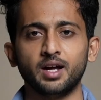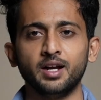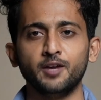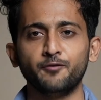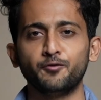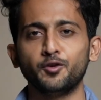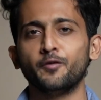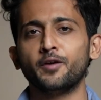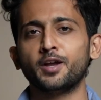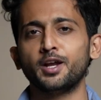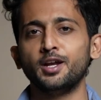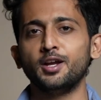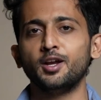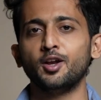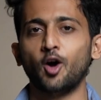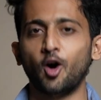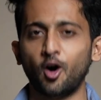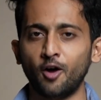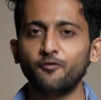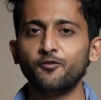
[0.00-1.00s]
and if you were in
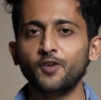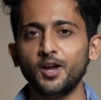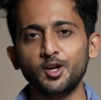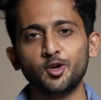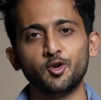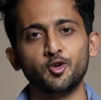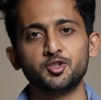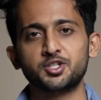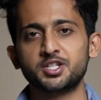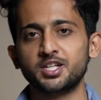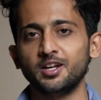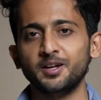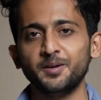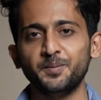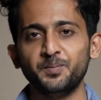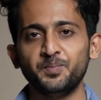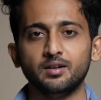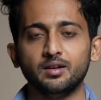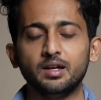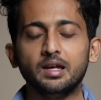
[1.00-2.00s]
offline coaching,
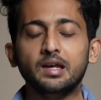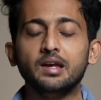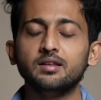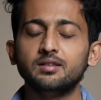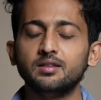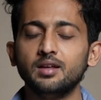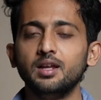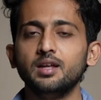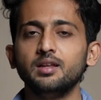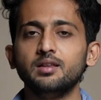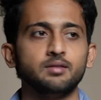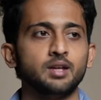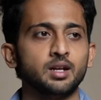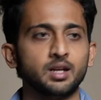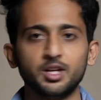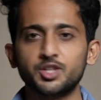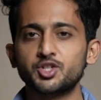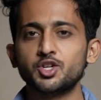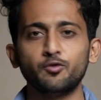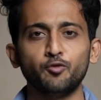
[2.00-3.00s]
easily the
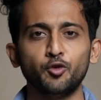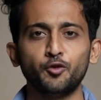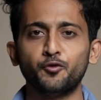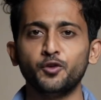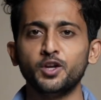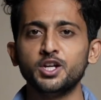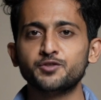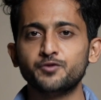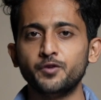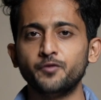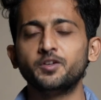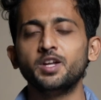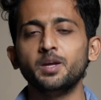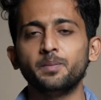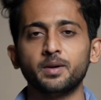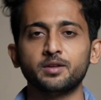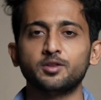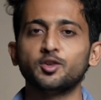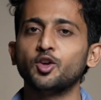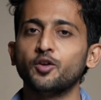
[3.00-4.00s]
teacher would finish fifty
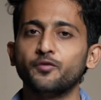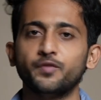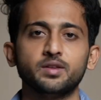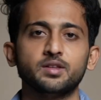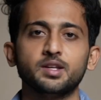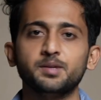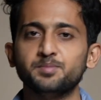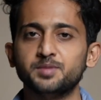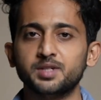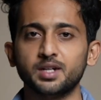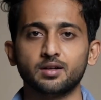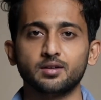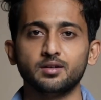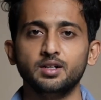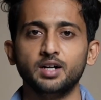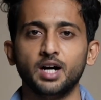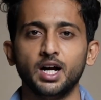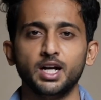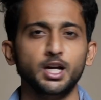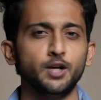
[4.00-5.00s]
percent of his subject,
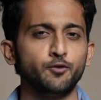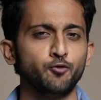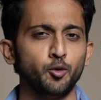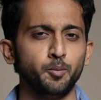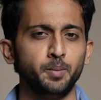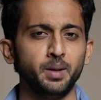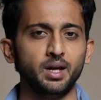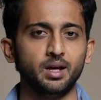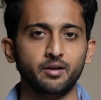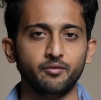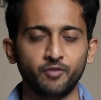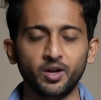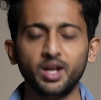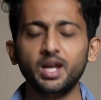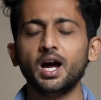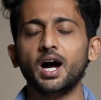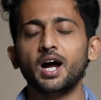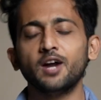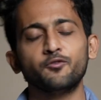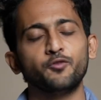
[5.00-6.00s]
and it would be
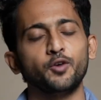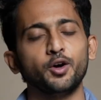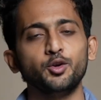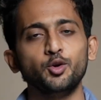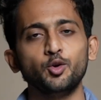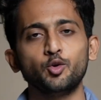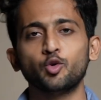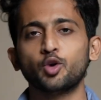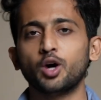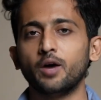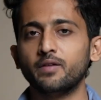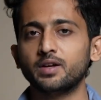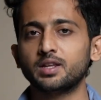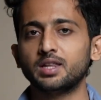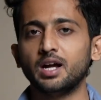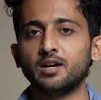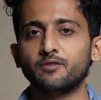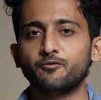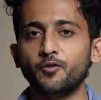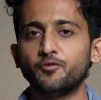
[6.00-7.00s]
very hard for you to cover
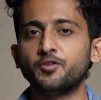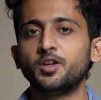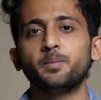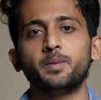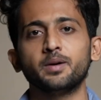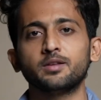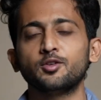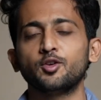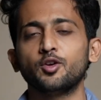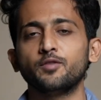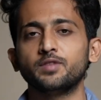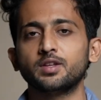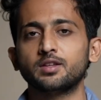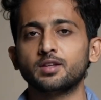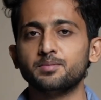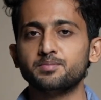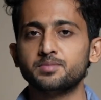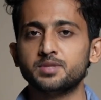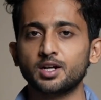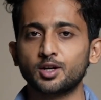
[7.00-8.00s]
that fifty percent of the
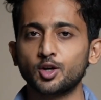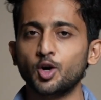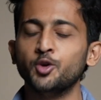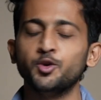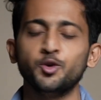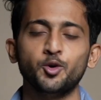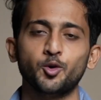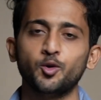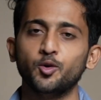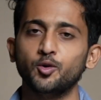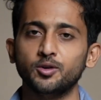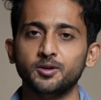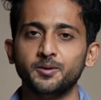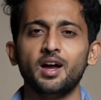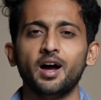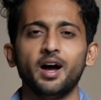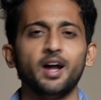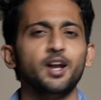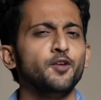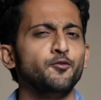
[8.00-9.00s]
subject on your own.
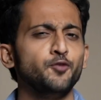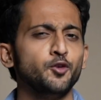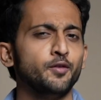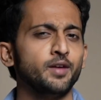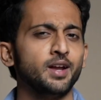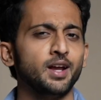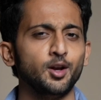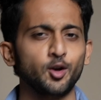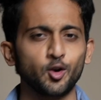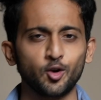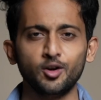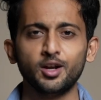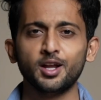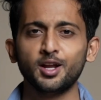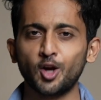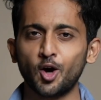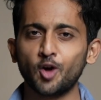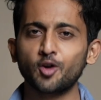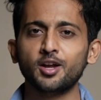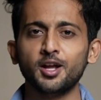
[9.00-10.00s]
And if you were enrolled
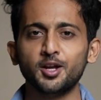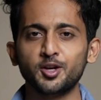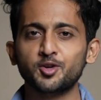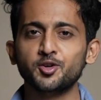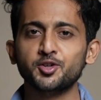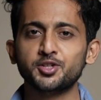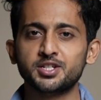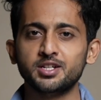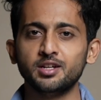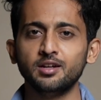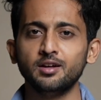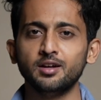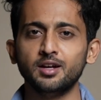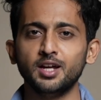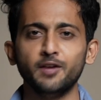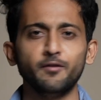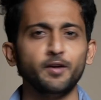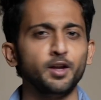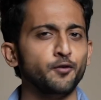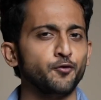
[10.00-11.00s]
in online coaching,
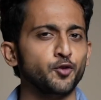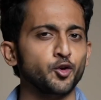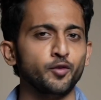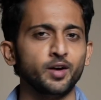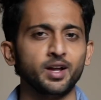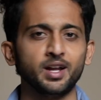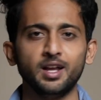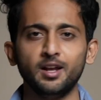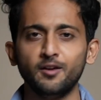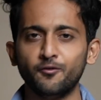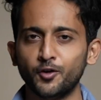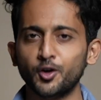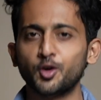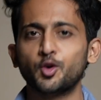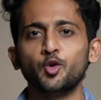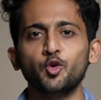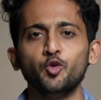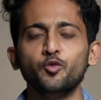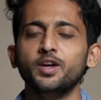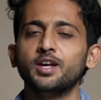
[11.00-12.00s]
even if you were ill for
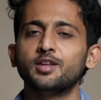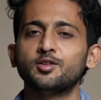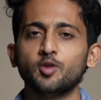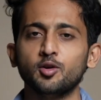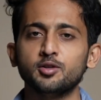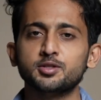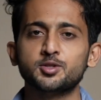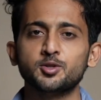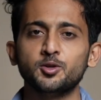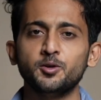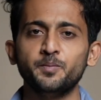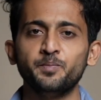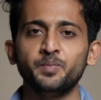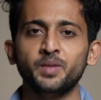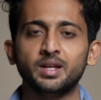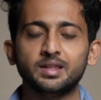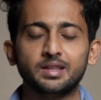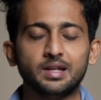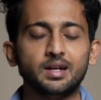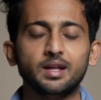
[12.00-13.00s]
two weeks also,
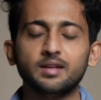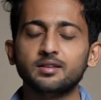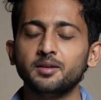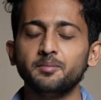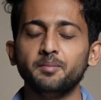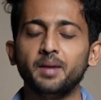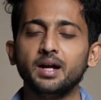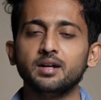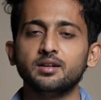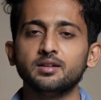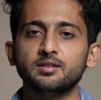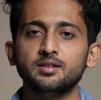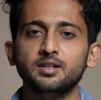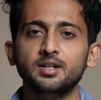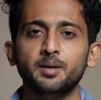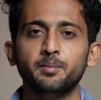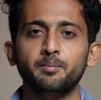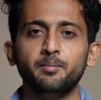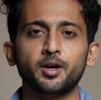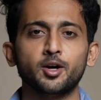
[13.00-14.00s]
that doesn't matter,
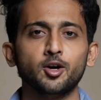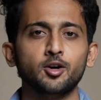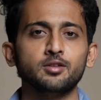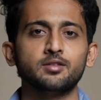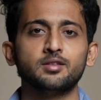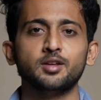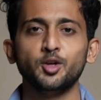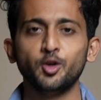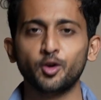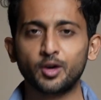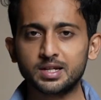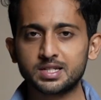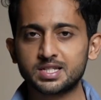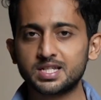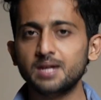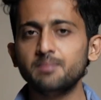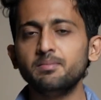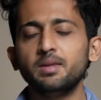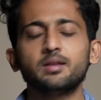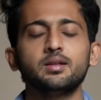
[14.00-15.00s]
because you can
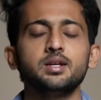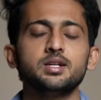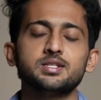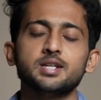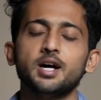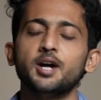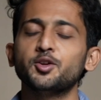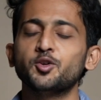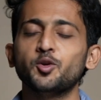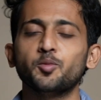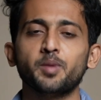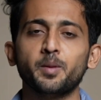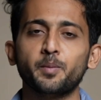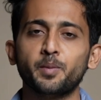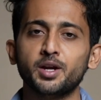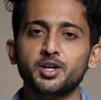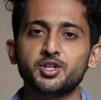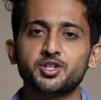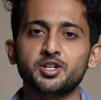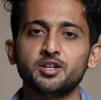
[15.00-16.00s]
seamlessly start your
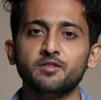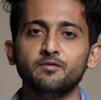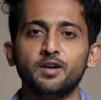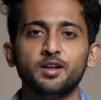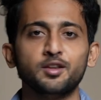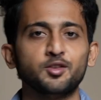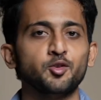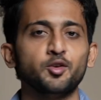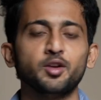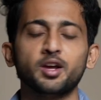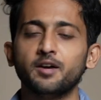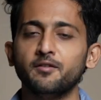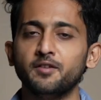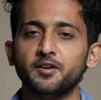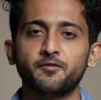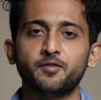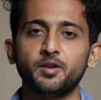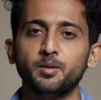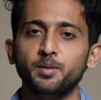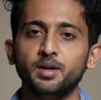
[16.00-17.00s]
preparation once you
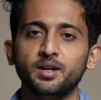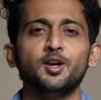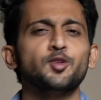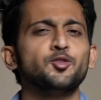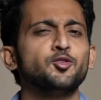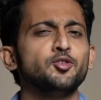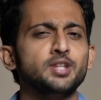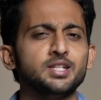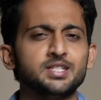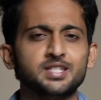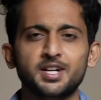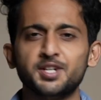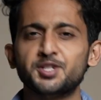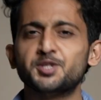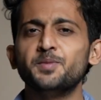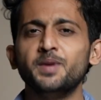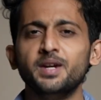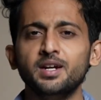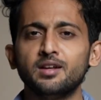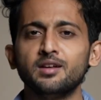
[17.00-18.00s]
recover from it. So the
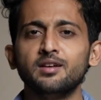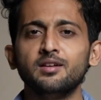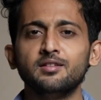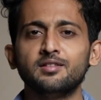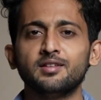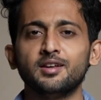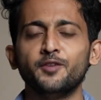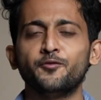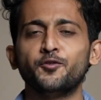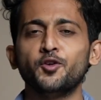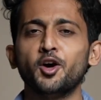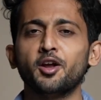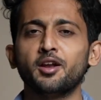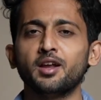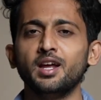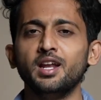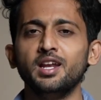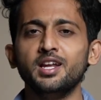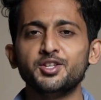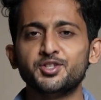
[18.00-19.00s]
judgment is, if you are
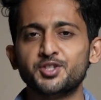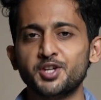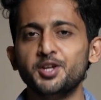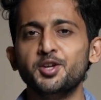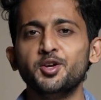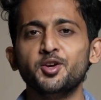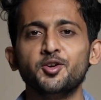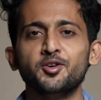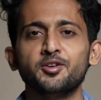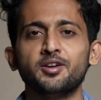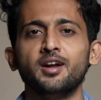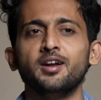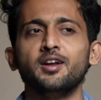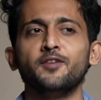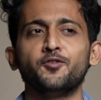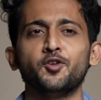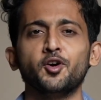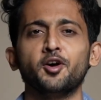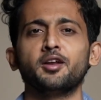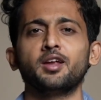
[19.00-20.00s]
really genuine and
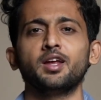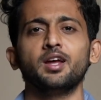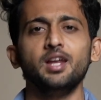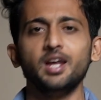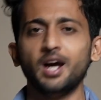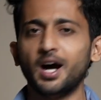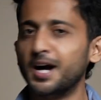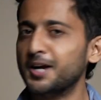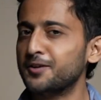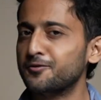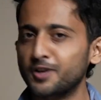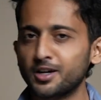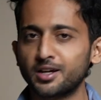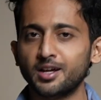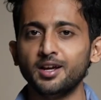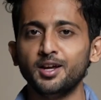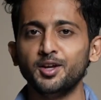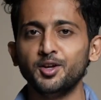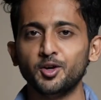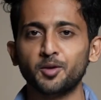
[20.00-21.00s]
if you are really
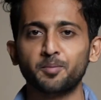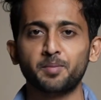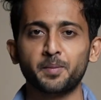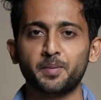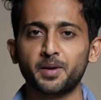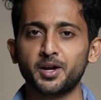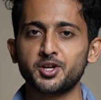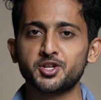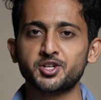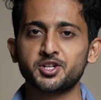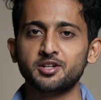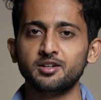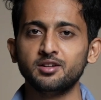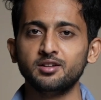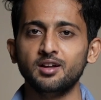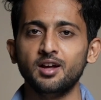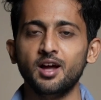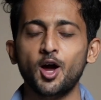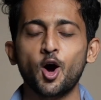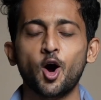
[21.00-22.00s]
hardworking in your preparation,
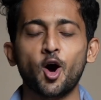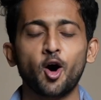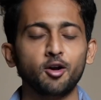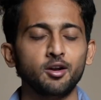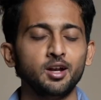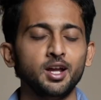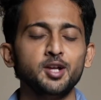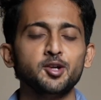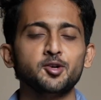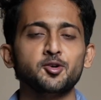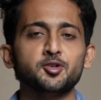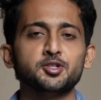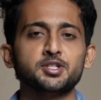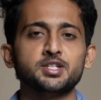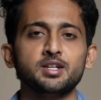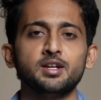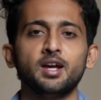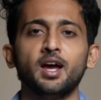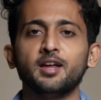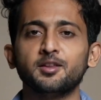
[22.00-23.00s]
online
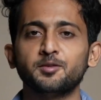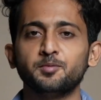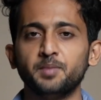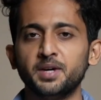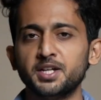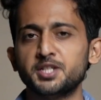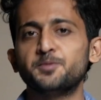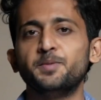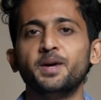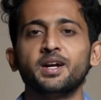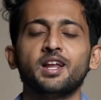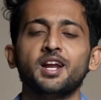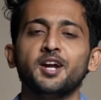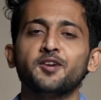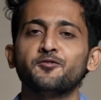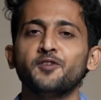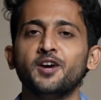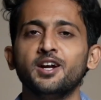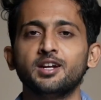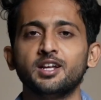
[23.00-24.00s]
coaching has much better
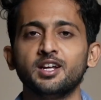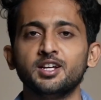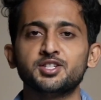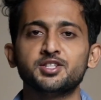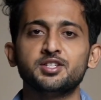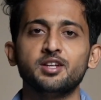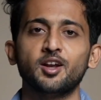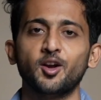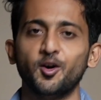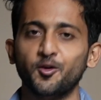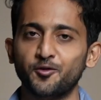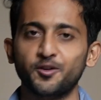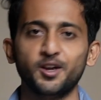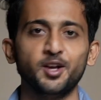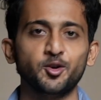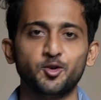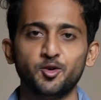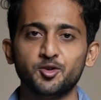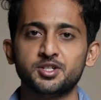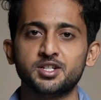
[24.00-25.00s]
advantage than
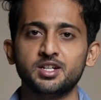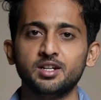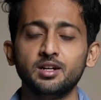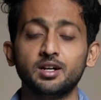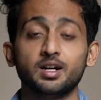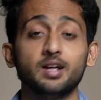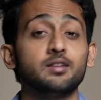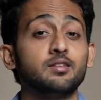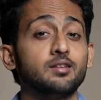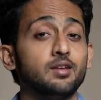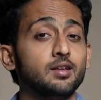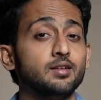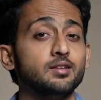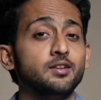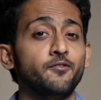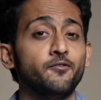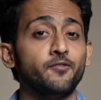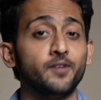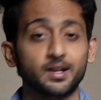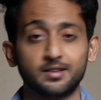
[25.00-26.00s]
offline coaching, considering
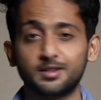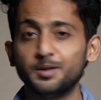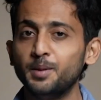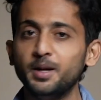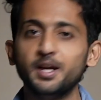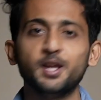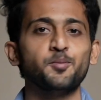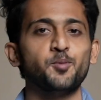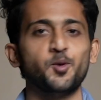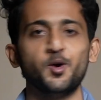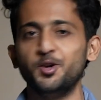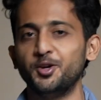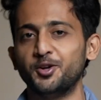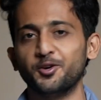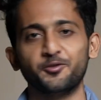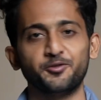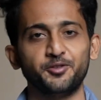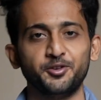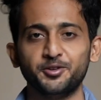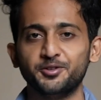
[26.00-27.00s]
the flexibility point
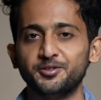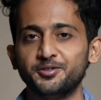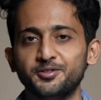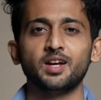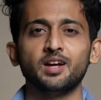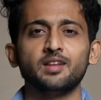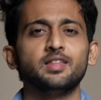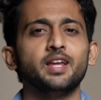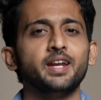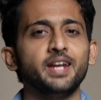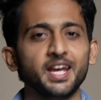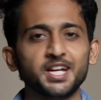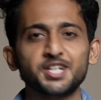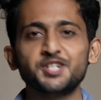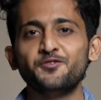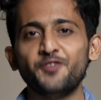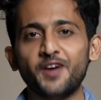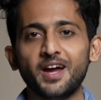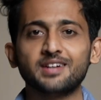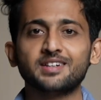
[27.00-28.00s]
of view. The
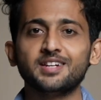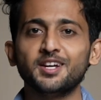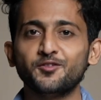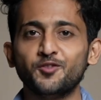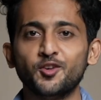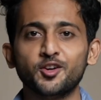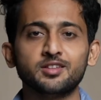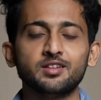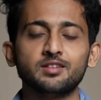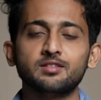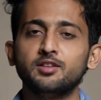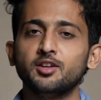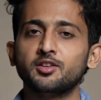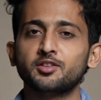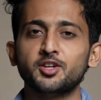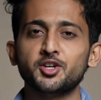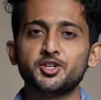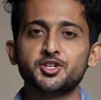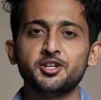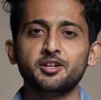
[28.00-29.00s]
next factor for this
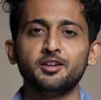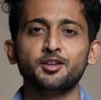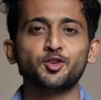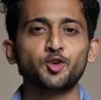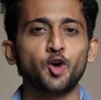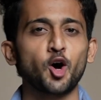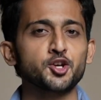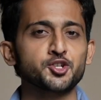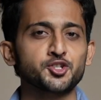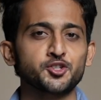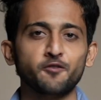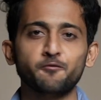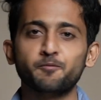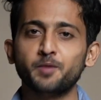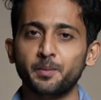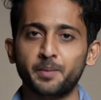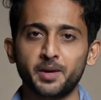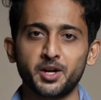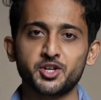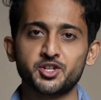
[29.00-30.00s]
discussion is cost of
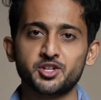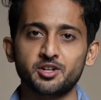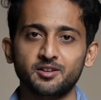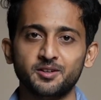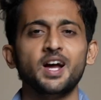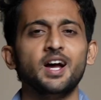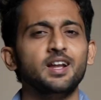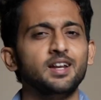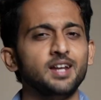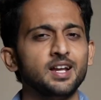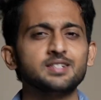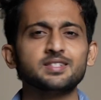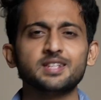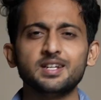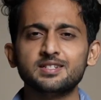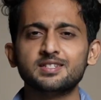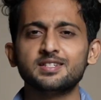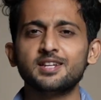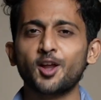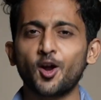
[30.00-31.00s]
preparation. Let's
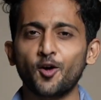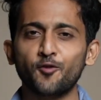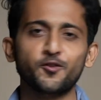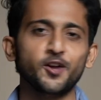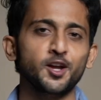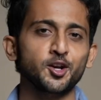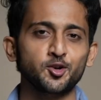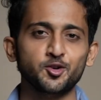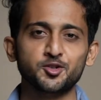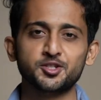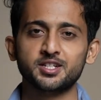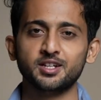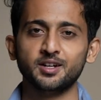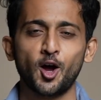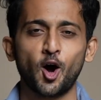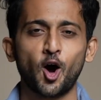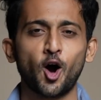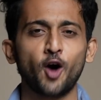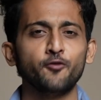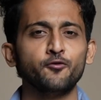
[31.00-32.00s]
consider offline coaching.
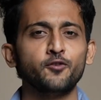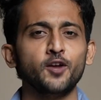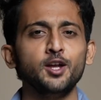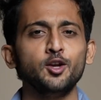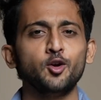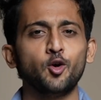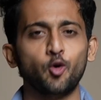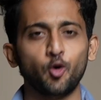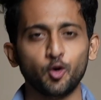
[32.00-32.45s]
Offline